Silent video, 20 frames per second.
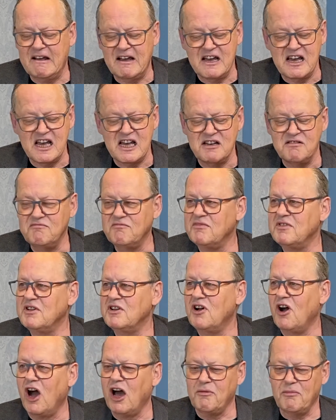And
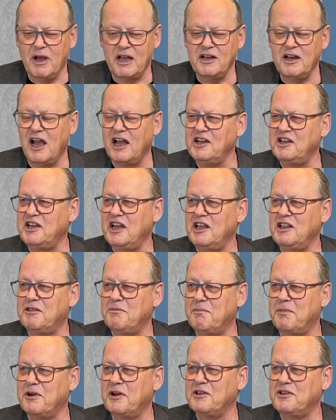on my
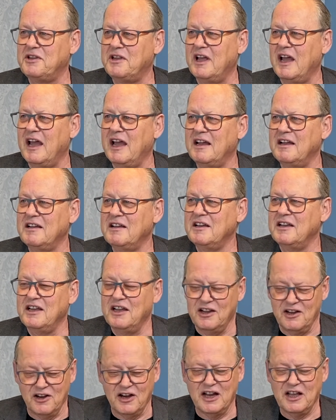19th birthday,
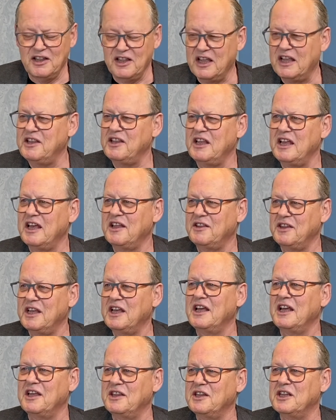here
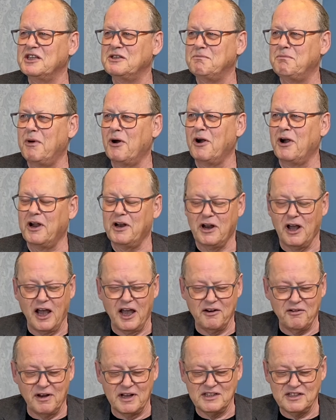in this bar in
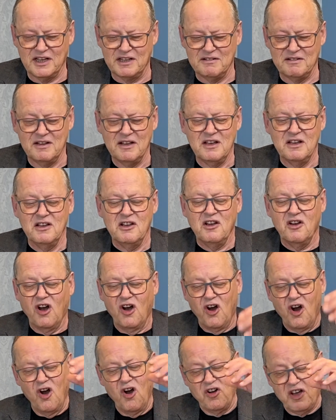Hyder, I said,
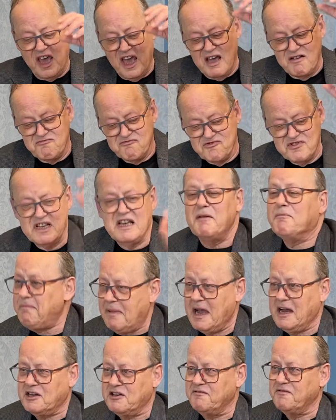okay, when we get
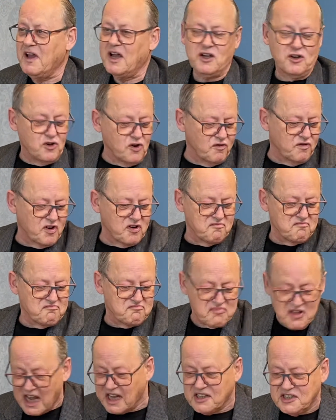back to Vancouver,
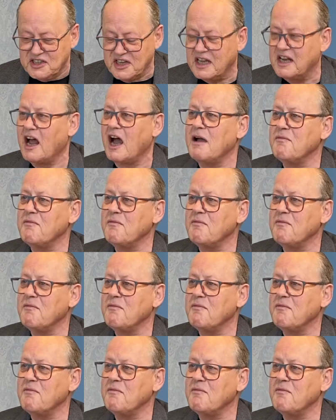that's it.